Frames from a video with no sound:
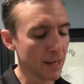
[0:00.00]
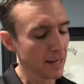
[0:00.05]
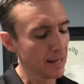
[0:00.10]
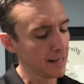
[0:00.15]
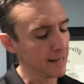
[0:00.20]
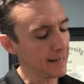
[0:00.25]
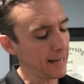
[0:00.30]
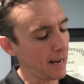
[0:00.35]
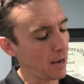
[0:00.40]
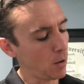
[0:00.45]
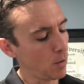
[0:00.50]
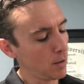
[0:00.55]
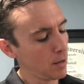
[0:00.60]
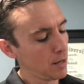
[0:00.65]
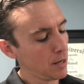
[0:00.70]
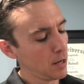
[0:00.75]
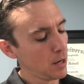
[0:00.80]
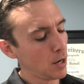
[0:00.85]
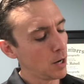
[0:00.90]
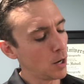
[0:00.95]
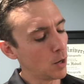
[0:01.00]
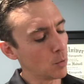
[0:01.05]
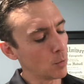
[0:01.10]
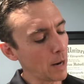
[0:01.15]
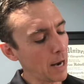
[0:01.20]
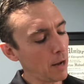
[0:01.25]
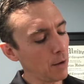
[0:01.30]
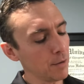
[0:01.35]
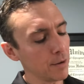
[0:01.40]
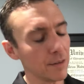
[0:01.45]
Now,
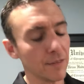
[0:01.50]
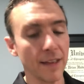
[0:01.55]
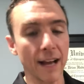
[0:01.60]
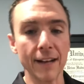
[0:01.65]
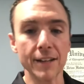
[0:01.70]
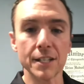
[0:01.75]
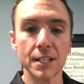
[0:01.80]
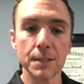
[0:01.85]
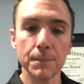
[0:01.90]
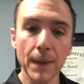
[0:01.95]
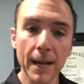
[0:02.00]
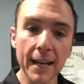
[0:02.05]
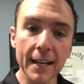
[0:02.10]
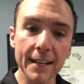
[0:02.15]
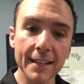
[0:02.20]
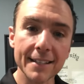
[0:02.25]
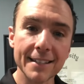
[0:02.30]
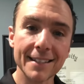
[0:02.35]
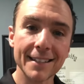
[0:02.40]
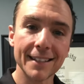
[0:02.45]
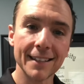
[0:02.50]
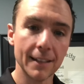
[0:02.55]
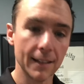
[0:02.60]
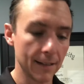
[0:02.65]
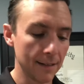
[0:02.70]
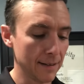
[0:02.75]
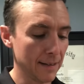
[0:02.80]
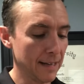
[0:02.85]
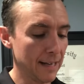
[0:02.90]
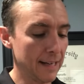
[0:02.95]
around that space
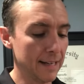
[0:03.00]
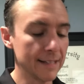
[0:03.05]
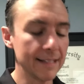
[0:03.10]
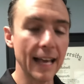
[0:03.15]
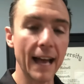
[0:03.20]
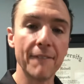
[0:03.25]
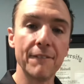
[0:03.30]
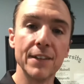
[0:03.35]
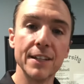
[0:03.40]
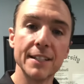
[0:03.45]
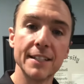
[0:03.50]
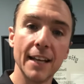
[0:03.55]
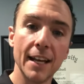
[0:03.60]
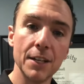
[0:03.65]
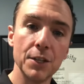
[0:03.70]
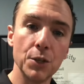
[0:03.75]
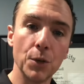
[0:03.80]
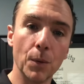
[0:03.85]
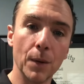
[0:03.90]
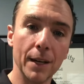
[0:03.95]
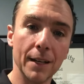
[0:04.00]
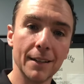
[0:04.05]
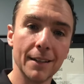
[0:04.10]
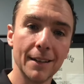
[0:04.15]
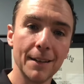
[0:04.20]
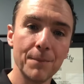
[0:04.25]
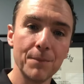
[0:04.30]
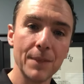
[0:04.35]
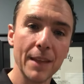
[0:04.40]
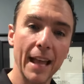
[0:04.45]
is that facet joint.
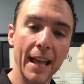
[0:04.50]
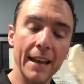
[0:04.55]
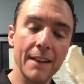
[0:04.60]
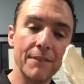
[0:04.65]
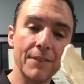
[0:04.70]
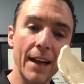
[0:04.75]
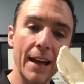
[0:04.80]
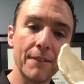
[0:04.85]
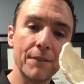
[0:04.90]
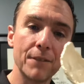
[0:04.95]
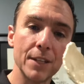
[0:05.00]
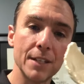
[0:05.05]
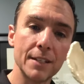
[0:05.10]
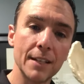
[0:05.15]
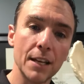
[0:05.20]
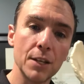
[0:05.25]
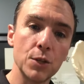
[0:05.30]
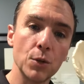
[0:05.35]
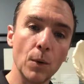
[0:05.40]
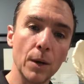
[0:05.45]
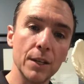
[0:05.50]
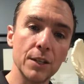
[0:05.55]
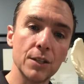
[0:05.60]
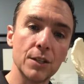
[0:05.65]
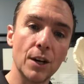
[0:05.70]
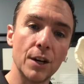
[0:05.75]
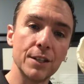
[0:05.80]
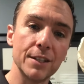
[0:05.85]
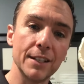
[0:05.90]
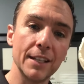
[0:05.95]
And if that facet joint
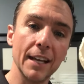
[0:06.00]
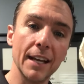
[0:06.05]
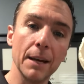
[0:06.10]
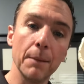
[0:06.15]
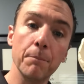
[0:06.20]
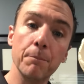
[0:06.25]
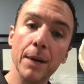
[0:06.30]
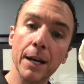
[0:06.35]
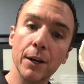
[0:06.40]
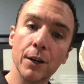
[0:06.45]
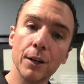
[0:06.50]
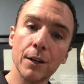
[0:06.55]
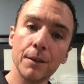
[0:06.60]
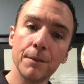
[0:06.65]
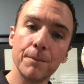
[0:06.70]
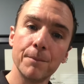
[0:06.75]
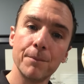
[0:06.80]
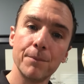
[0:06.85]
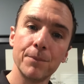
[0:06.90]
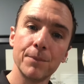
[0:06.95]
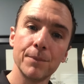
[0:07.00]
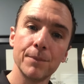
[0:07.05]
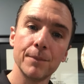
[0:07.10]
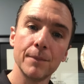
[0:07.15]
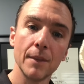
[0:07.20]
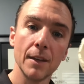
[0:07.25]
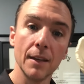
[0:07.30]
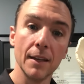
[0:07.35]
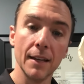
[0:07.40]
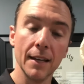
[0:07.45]
starts getting bigger,
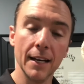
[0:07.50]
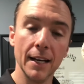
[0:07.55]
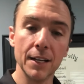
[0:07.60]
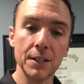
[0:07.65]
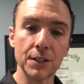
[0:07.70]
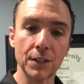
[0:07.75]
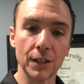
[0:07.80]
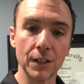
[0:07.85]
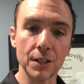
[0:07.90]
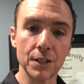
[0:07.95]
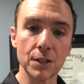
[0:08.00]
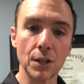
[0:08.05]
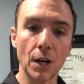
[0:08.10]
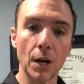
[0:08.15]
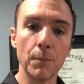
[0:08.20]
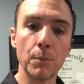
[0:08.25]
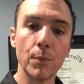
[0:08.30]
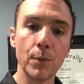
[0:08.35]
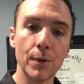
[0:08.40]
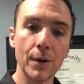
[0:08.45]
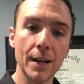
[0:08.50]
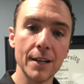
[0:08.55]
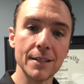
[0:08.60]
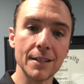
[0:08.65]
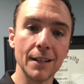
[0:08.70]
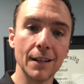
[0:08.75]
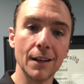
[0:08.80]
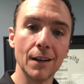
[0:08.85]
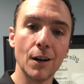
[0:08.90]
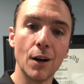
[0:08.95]
it's going to start pressing
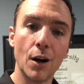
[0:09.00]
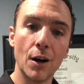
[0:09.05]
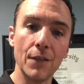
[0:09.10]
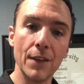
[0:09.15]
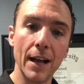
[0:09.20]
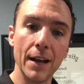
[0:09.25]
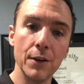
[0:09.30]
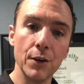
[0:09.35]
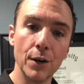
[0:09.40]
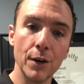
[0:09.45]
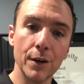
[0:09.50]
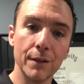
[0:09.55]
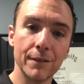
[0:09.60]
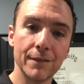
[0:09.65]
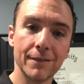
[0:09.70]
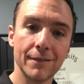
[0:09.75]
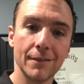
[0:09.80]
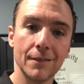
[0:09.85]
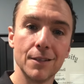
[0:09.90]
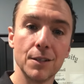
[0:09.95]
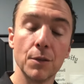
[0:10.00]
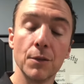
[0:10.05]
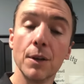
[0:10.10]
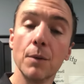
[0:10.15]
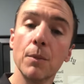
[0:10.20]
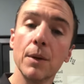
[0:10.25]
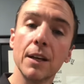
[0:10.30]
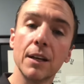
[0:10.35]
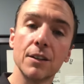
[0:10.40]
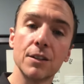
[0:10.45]
on that nerve. So then we
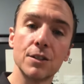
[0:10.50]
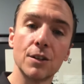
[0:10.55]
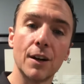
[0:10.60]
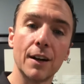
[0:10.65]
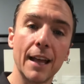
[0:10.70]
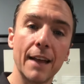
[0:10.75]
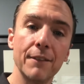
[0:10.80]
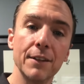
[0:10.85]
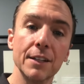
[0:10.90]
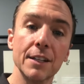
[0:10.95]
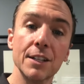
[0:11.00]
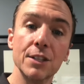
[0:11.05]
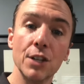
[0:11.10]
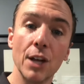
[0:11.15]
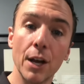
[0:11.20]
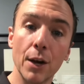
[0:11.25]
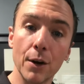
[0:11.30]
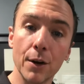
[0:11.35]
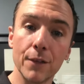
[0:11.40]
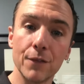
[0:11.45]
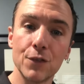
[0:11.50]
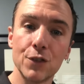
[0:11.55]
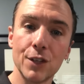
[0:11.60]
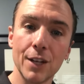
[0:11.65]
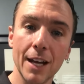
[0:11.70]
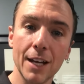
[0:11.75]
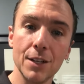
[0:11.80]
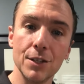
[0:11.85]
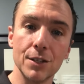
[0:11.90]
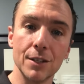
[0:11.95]
can start having degenerative
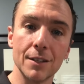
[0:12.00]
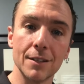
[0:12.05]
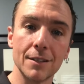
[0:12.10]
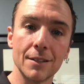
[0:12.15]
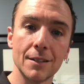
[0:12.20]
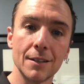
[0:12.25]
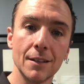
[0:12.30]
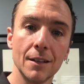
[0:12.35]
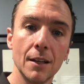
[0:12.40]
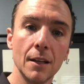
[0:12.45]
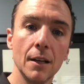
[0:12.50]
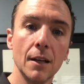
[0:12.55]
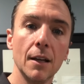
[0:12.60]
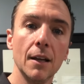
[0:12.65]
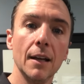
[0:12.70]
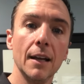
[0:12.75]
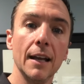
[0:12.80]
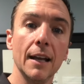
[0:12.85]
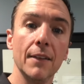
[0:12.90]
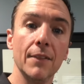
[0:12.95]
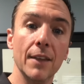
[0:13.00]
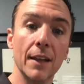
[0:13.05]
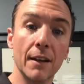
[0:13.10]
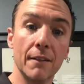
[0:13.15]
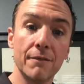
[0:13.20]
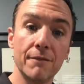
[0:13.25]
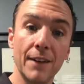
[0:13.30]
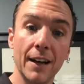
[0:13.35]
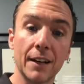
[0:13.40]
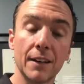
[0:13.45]
changes that
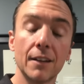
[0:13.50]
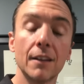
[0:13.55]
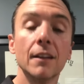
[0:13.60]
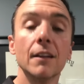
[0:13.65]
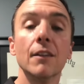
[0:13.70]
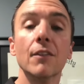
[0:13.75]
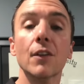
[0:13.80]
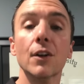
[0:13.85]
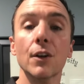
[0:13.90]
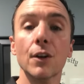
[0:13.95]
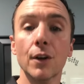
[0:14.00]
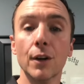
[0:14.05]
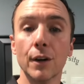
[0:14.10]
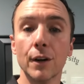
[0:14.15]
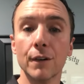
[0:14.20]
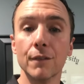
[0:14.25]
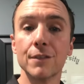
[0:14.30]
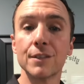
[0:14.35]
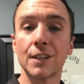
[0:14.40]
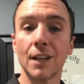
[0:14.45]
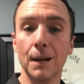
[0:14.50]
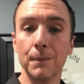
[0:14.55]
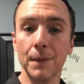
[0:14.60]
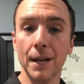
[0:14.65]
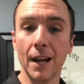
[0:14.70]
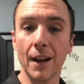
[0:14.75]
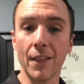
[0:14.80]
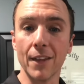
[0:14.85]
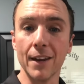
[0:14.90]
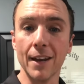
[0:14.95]
affect the nerves coming out
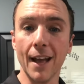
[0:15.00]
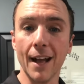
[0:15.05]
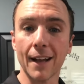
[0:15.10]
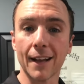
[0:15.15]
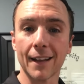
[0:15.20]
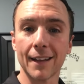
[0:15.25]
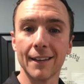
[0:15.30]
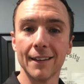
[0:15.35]
of the neck,